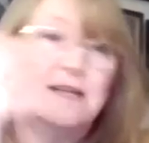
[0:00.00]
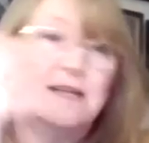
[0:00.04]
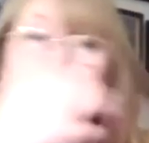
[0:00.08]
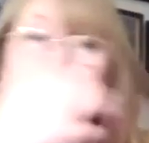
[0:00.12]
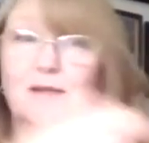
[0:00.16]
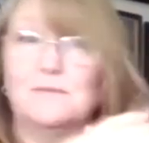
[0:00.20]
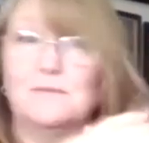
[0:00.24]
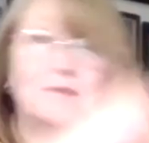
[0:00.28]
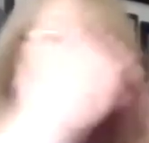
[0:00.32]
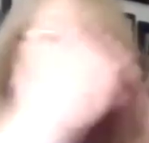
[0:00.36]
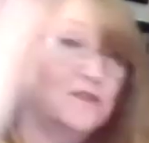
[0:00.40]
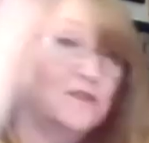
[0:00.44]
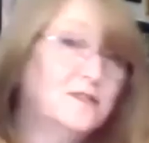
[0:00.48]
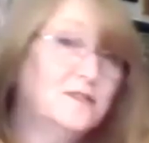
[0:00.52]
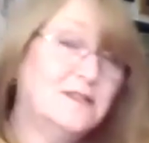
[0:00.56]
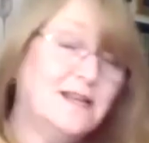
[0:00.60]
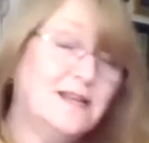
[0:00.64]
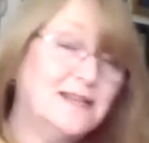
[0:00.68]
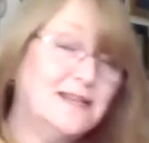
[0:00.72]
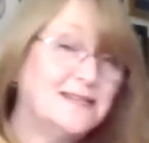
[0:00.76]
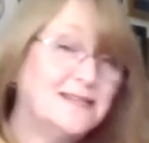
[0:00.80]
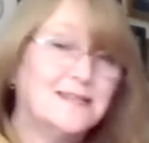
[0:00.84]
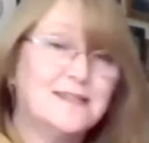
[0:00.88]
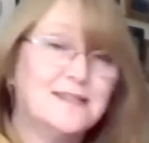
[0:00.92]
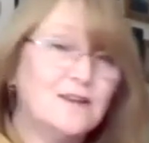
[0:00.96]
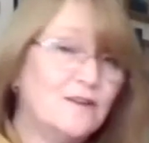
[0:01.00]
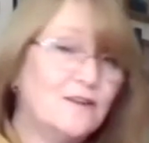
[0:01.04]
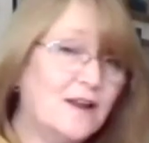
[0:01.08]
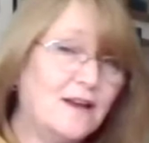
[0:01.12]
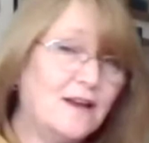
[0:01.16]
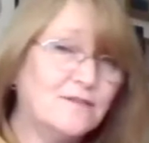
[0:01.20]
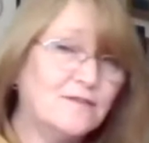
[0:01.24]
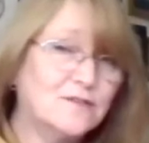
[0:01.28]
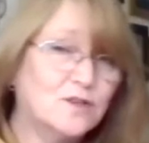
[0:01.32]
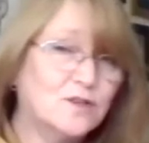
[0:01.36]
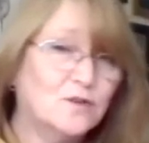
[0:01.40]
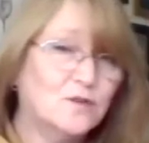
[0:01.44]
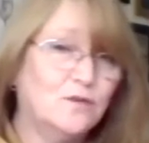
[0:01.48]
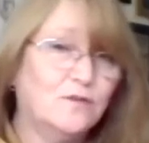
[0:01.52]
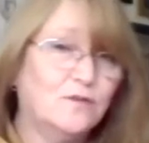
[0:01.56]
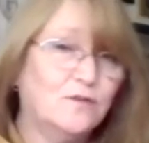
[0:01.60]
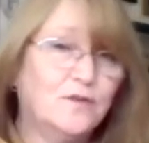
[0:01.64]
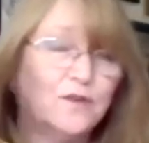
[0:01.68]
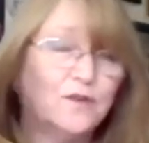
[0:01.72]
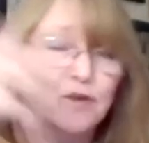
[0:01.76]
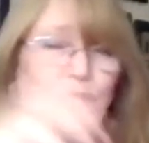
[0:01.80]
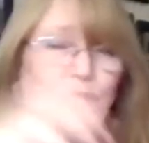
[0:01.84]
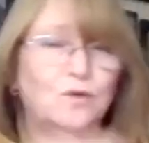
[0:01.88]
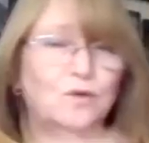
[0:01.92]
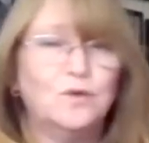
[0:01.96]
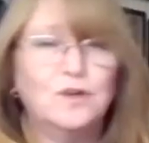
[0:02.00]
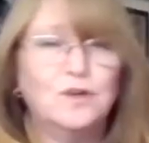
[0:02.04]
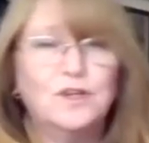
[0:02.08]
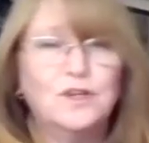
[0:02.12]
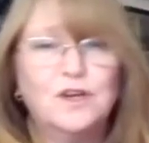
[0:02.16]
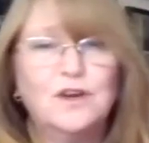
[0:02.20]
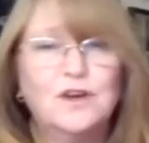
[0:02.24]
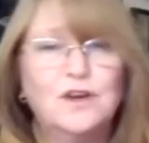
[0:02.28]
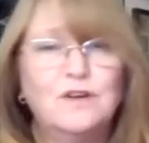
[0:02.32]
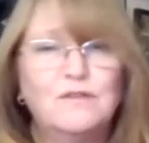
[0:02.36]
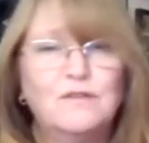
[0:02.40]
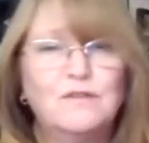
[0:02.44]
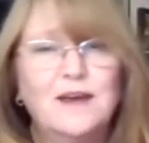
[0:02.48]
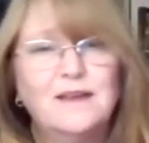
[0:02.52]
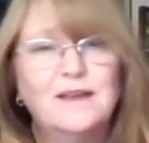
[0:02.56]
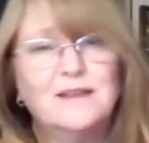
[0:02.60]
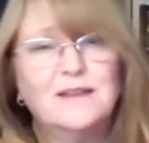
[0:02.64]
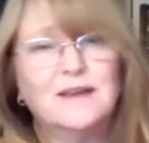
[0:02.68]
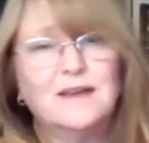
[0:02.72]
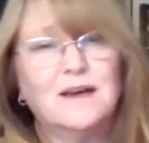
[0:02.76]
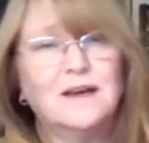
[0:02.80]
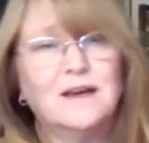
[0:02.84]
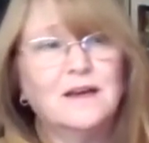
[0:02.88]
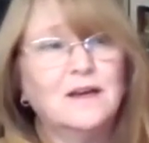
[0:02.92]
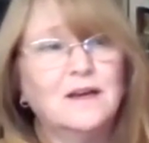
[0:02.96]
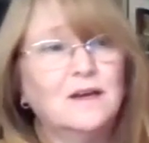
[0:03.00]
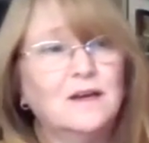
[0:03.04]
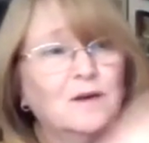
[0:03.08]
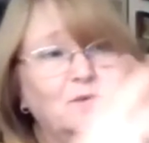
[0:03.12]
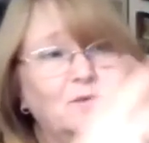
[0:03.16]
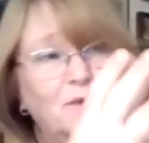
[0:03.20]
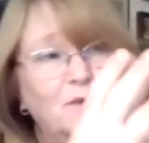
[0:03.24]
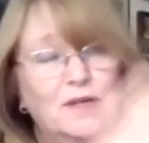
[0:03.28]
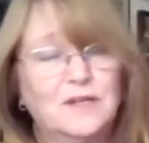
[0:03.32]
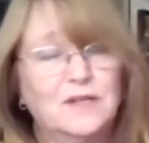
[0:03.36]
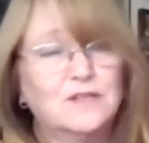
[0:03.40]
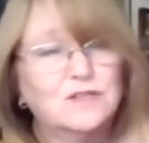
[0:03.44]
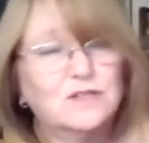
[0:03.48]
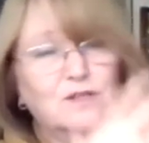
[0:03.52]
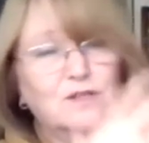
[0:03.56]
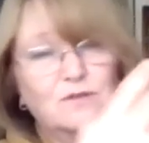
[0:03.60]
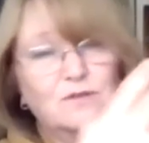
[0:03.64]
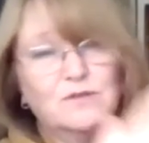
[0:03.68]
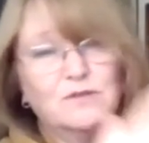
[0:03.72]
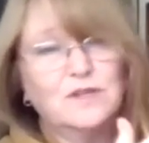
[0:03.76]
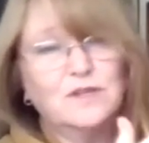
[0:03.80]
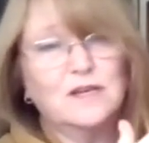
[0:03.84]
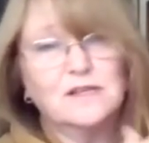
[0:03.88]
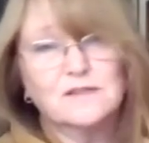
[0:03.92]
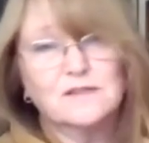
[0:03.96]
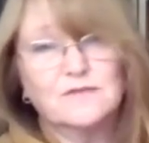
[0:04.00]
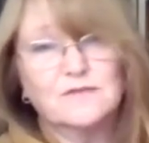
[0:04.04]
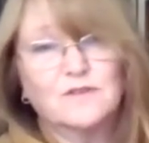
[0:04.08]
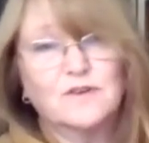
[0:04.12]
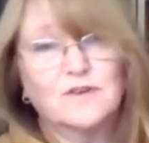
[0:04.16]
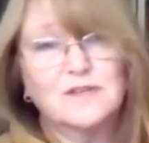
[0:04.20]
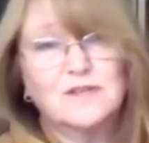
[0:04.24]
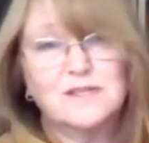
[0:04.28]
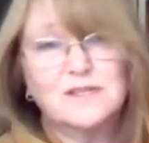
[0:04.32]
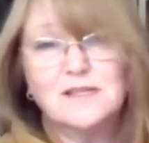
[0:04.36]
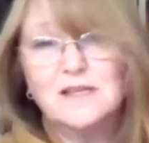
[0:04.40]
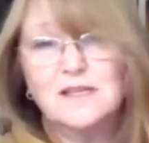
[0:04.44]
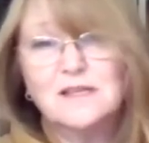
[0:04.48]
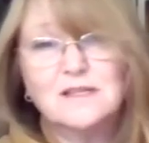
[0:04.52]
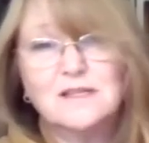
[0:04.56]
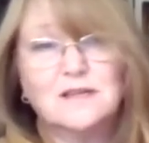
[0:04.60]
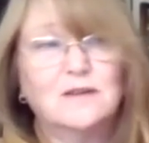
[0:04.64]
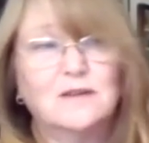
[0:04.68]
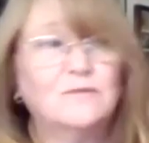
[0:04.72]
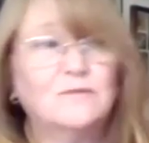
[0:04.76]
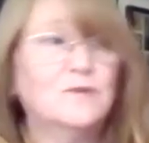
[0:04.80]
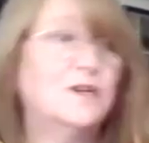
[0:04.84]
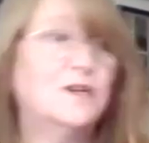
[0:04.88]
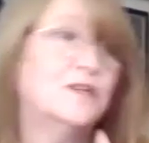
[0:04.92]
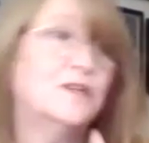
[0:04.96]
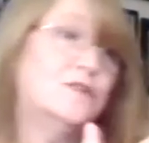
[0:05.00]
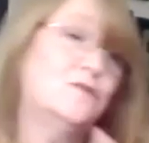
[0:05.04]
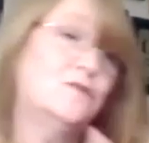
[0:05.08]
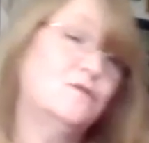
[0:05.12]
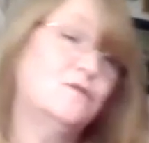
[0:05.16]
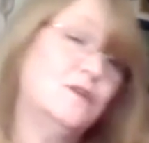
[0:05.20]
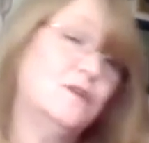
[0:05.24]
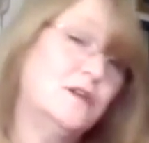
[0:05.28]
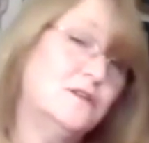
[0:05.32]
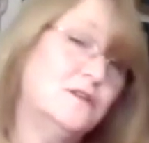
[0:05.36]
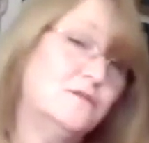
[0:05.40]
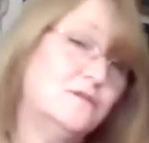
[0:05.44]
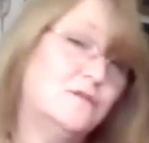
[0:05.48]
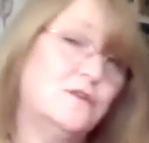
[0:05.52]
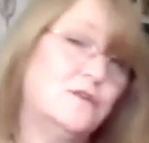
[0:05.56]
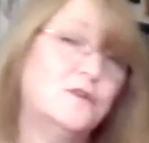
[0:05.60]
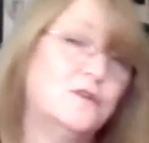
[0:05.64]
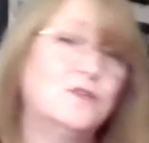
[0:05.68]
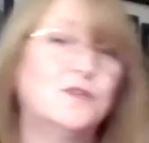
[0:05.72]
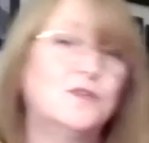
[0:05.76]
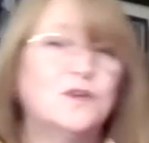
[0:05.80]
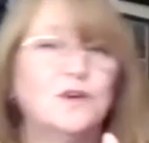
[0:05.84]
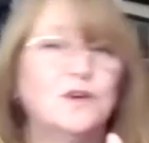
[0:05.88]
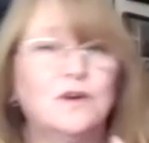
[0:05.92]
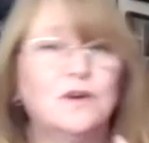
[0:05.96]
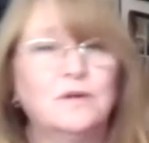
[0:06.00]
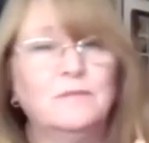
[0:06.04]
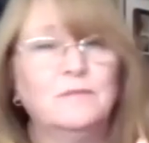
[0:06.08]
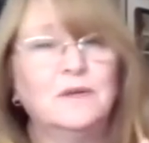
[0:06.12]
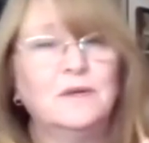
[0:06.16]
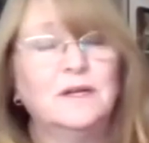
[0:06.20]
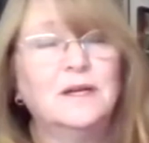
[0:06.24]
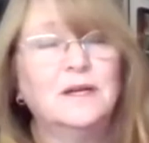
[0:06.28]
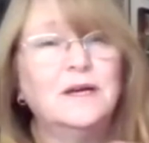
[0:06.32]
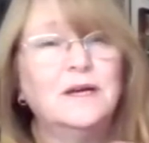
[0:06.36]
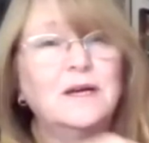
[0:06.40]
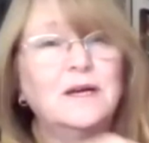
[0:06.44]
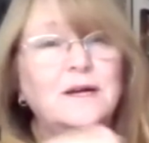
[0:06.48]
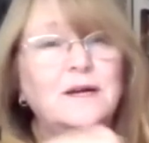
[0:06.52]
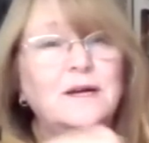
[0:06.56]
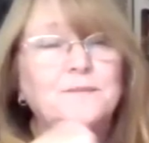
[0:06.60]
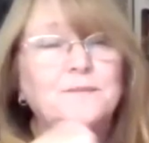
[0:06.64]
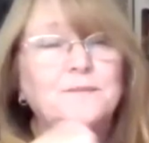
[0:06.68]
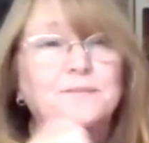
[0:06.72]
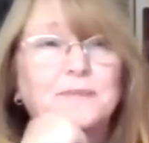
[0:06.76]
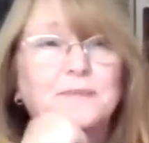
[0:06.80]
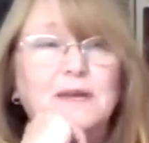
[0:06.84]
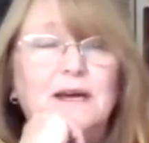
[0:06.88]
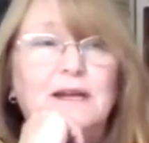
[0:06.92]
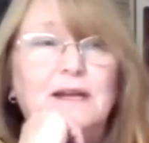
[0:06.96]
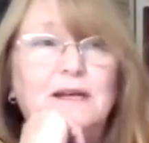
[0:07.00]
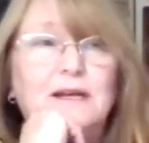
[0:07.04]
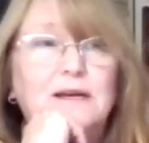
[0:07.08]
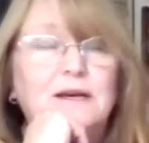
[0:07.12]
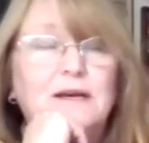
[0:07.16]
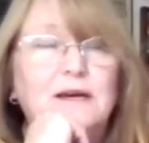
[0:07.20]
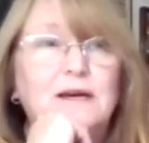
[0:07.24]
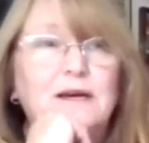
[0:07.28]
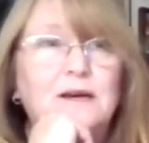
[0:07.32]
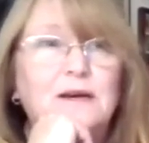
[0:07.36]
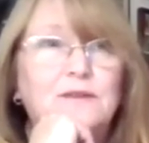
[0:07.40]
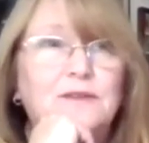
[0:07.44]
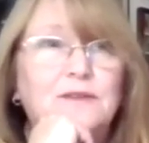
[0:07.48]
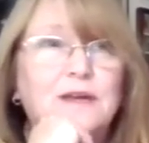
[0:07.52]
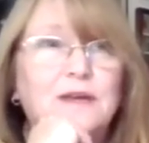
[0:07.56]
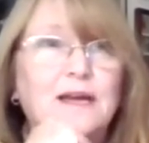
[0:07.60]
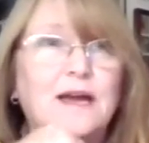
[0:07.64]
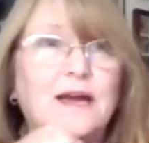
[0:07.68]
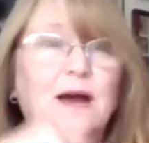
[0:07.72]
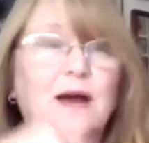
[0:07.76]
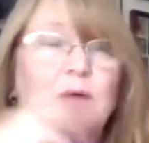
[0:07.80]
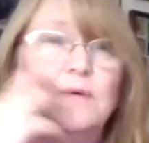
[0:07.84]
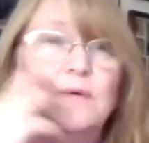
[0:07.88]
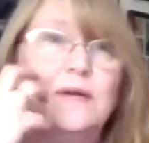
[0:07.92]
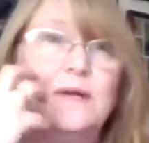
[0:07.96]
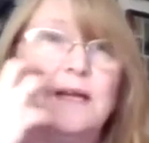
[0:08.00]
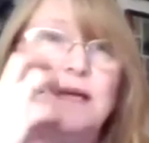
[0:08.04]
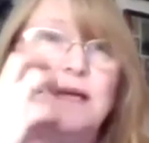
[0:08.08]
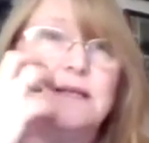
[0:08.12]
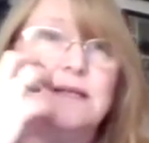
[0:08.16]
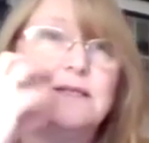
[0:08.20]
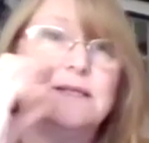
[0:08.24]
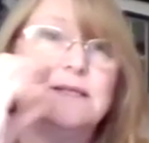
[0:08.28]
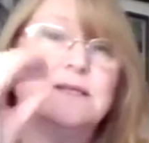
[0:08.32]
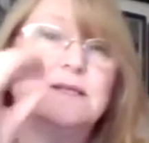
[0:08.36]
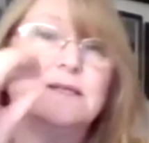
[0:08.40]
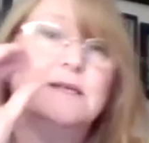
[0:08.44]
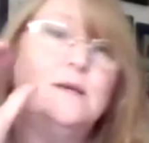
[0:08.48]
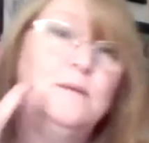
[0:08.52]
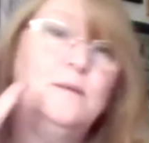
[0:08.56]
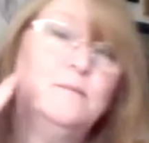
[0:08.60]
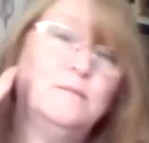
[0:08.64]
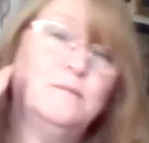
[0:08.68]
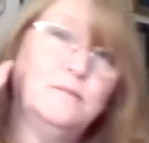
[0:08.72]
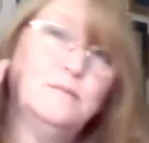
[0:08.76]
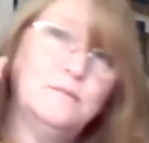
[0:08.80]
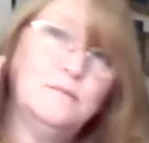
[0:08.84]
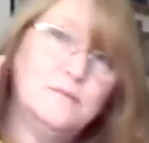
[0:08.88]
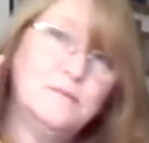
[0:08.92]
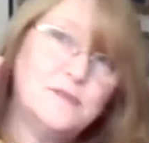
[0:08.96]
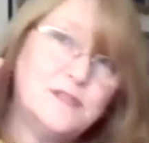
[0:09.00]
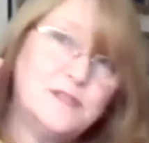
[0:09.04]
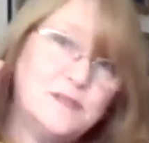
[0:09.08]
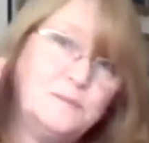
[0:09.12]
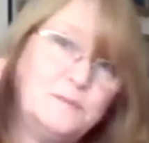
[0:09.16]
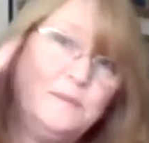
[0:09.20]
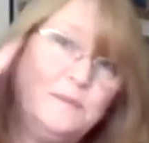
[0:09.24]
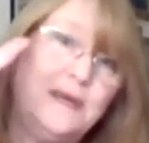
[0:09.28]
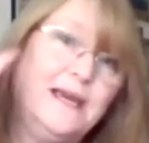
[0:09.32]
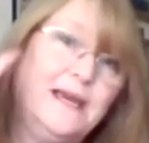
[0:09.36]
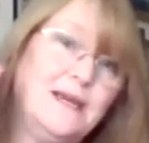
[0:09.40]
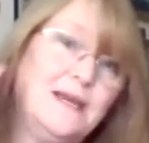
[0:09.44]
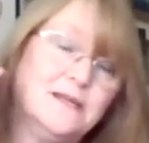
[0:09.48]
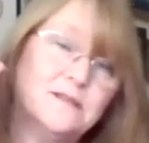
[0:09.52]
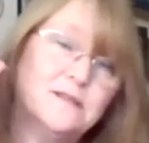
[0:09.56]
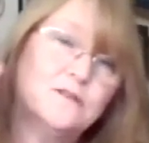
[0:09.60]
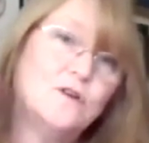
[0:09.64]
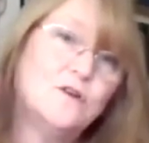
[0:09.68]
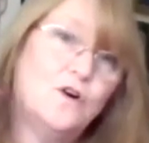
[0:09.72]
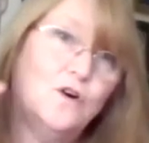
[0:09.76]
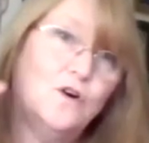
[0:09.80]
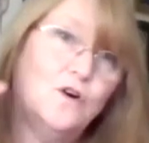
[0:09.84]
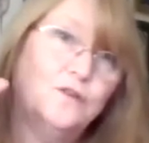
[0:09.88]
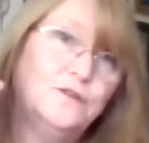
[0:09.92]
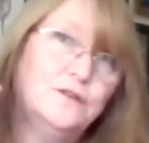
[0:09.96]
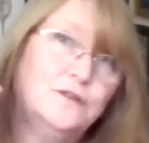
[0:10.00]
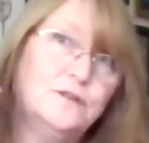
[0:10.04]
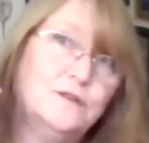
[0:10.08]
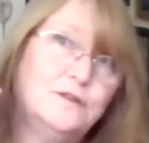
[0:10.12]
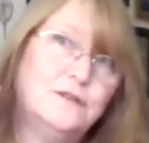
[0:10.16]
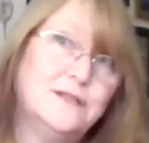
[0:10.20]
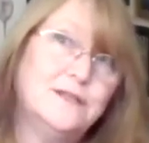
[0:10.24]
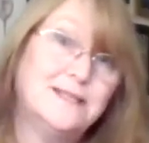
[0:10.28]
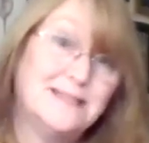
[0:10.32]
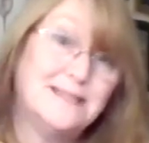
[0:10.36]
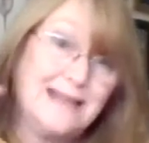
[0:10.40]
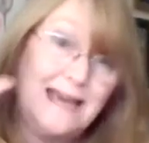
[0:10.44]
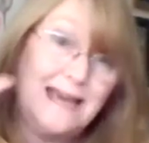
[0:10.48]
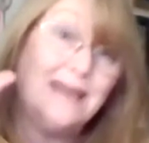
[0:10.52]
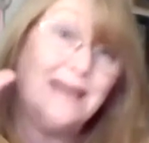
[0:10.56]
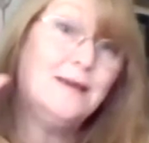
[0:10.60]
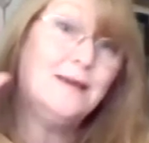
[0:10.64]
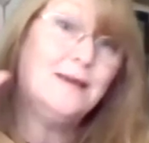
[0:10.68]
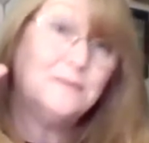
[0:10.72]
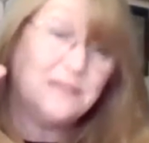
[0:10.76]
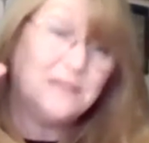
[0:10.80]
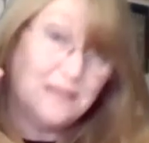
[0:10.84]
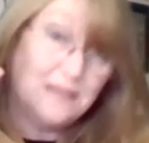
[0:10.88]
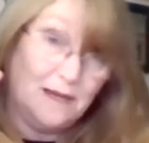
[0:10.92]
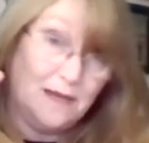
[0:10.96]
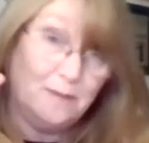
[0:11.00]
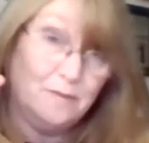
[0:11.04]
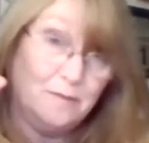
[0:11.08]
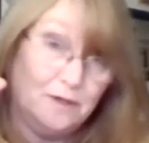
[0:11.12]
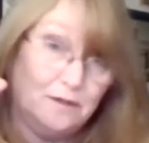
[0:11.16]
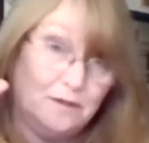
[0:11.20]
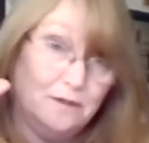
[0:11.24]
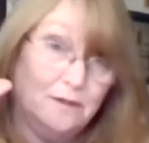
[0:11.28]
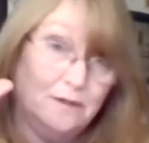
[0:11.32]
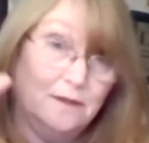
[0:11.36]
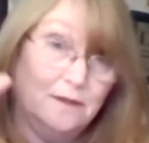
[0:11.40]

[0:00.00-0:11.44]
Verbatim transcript: It doesn't necessarily have to go for the whole year either. We can do things for a season, we can do things for a term. And, and I, I think I would like to see space on the timetable